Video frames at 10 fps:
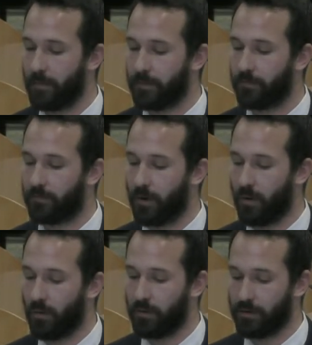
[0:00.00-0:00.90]

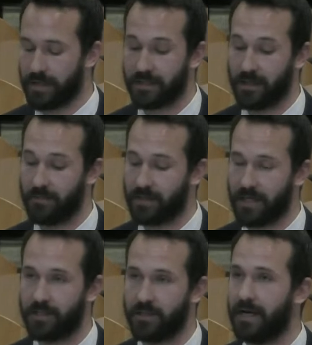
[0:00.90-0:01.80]
So there is a
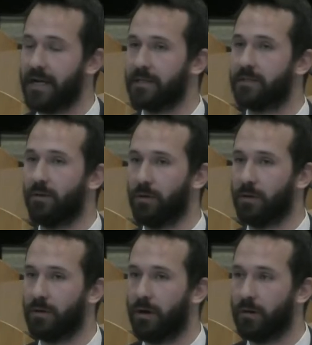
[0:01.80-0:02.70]
limitation to adding
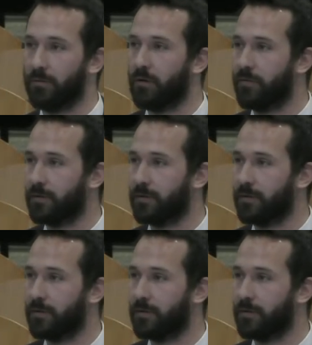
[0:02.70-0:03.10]
solar on a roof.